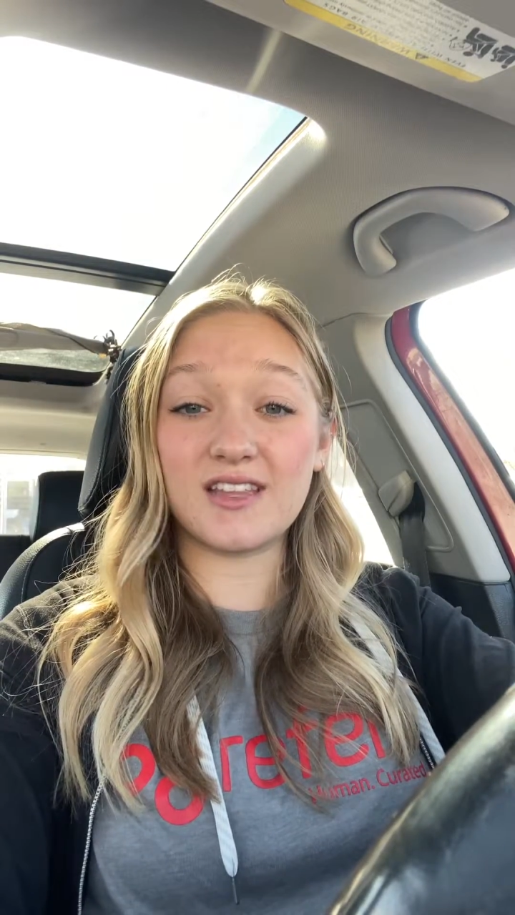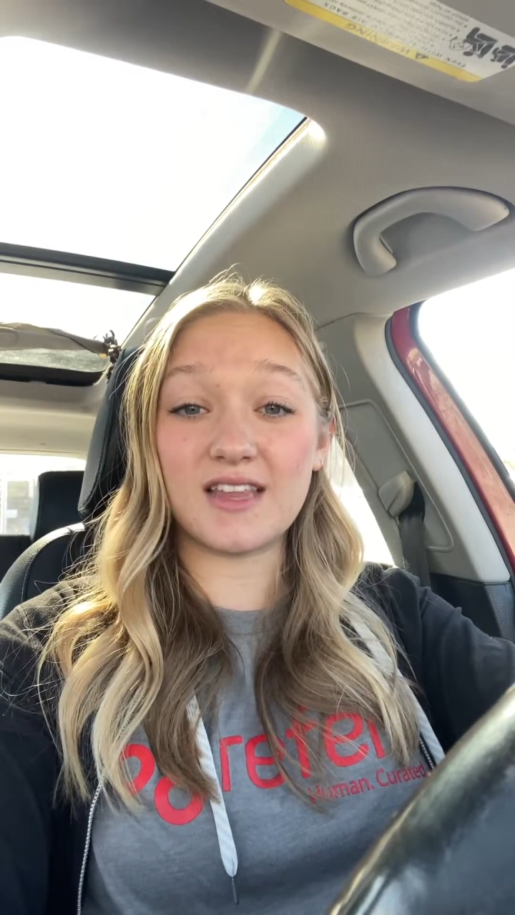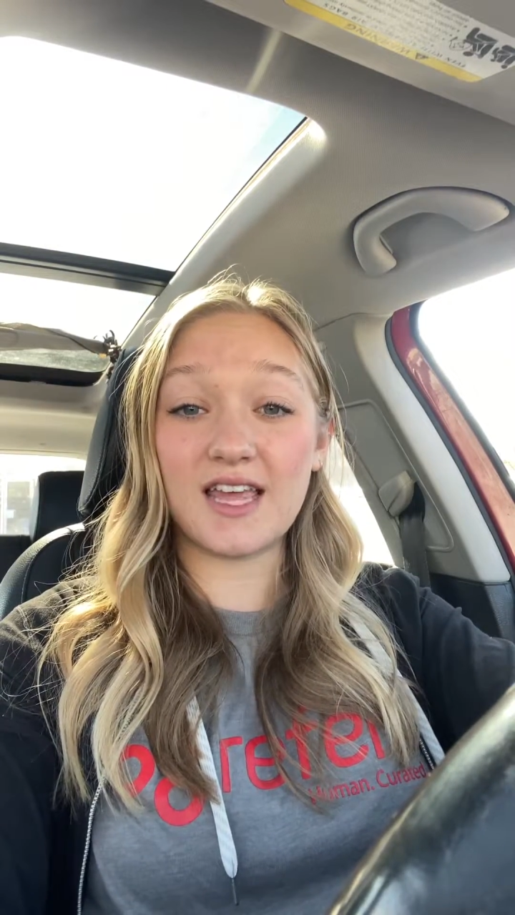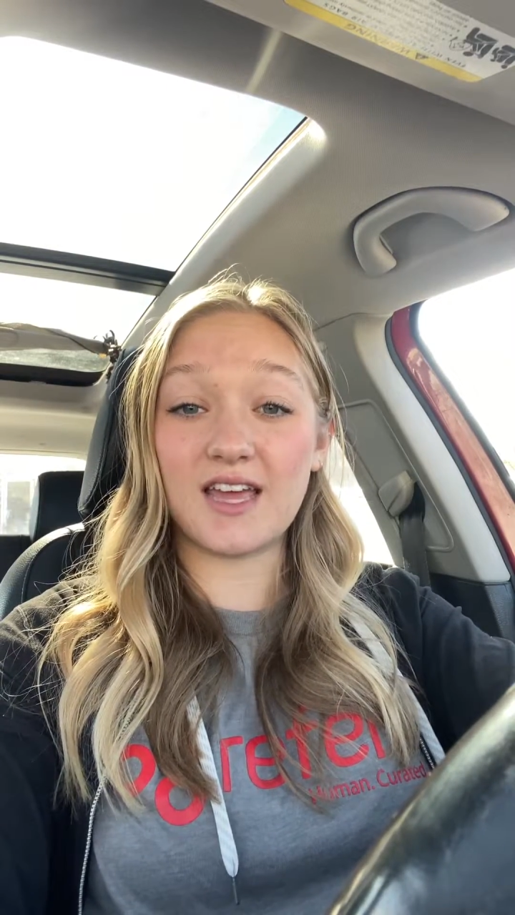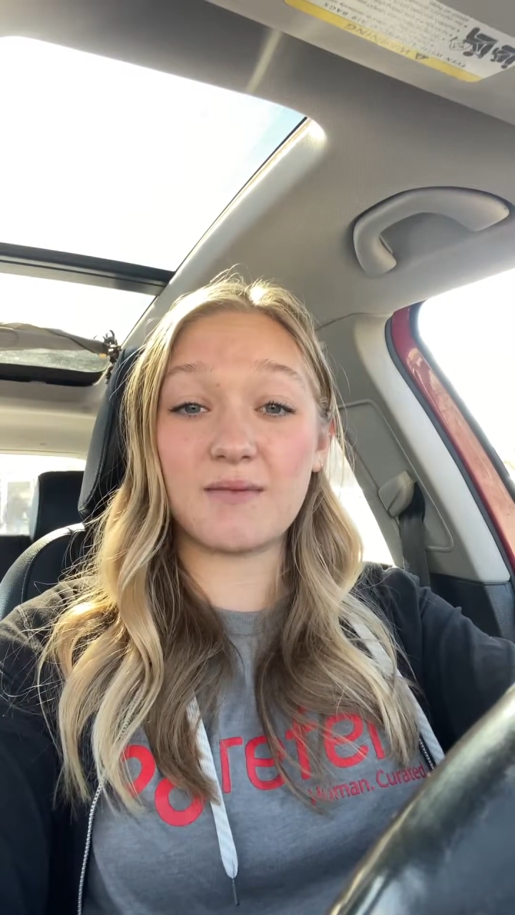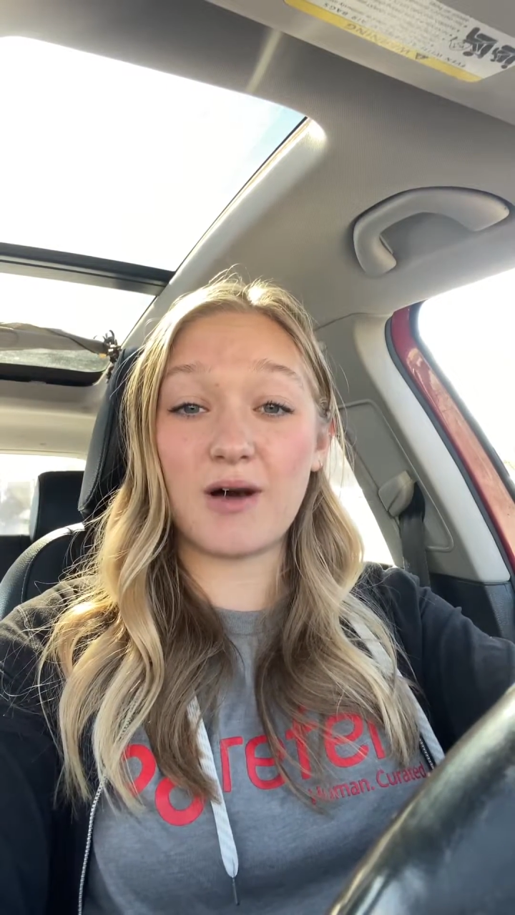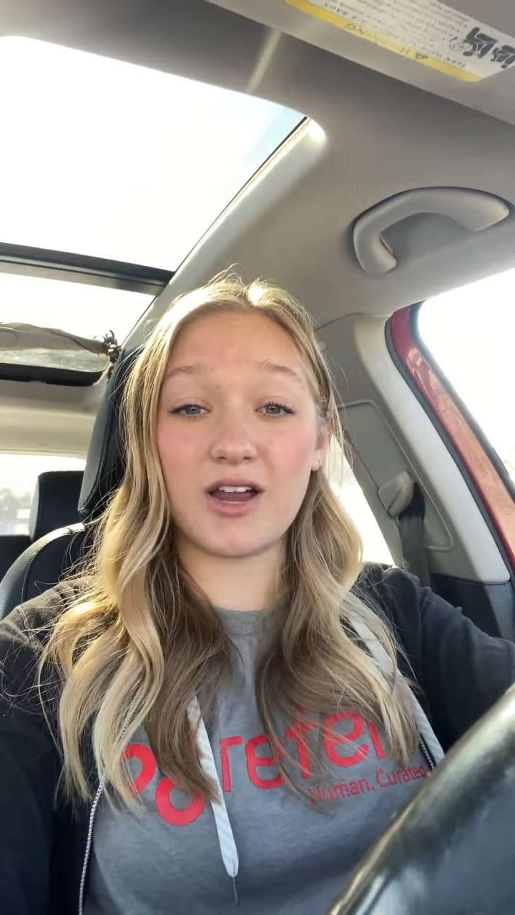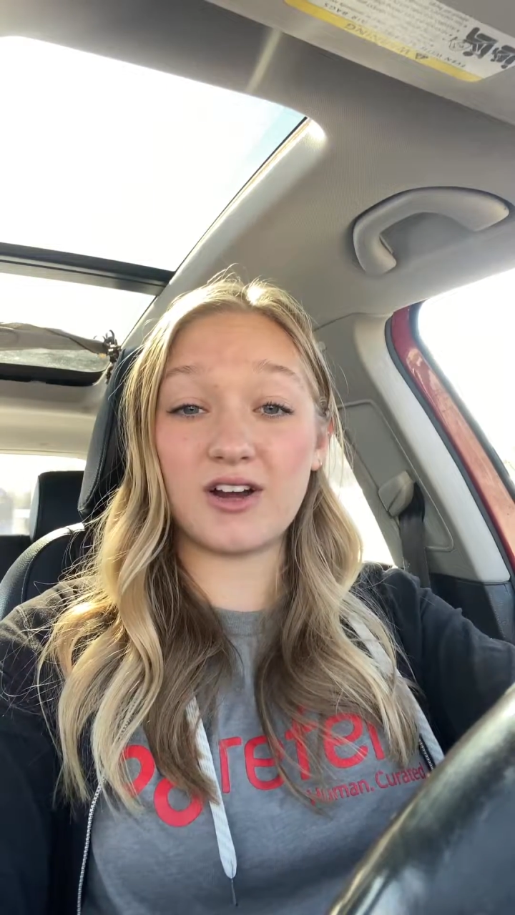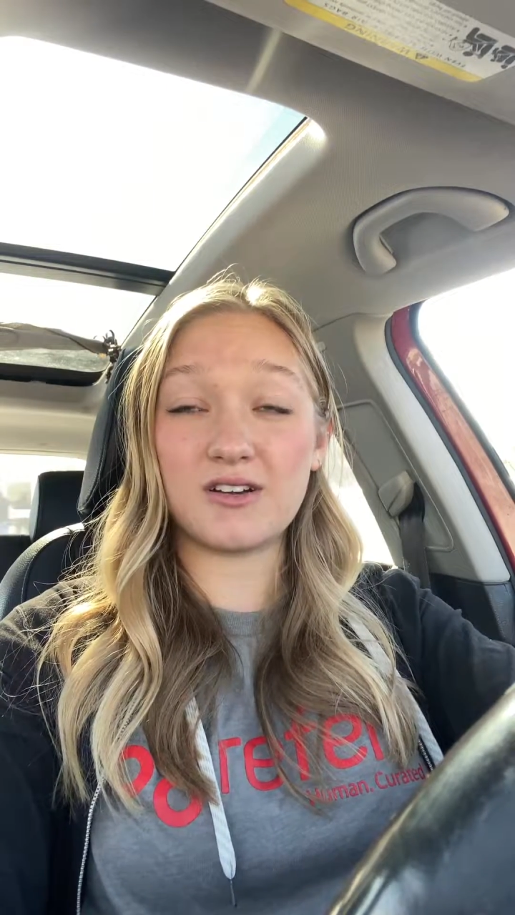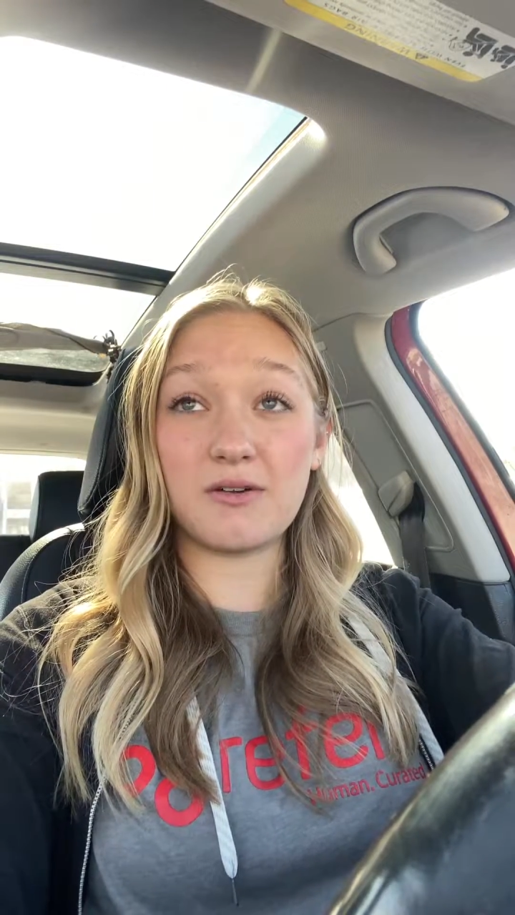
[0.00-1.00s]
that they could
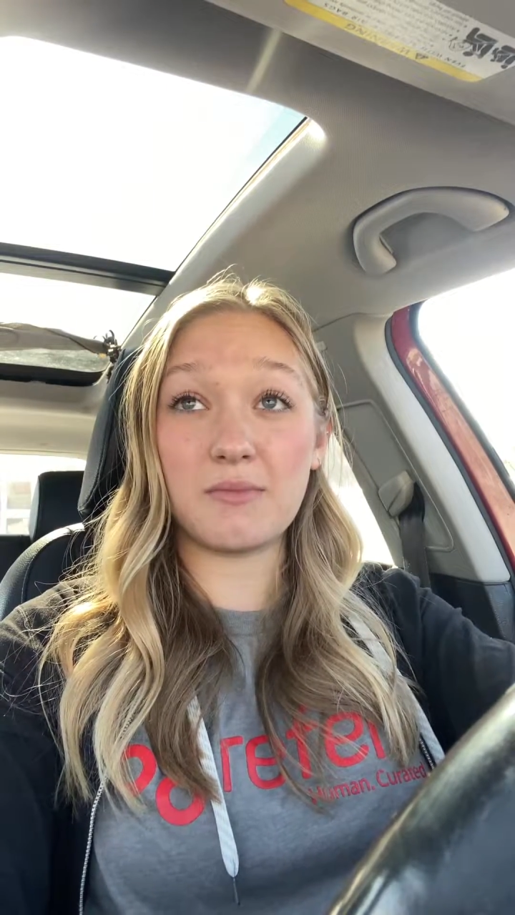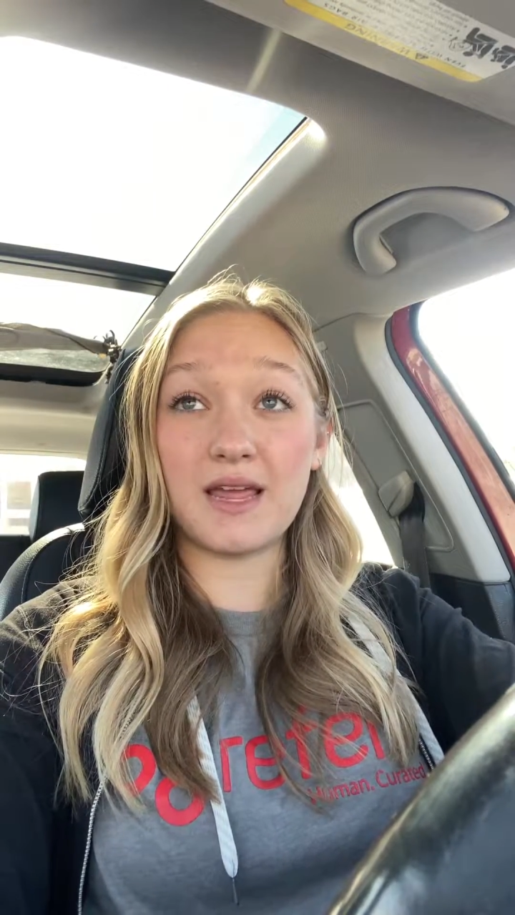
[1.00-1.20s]
monitor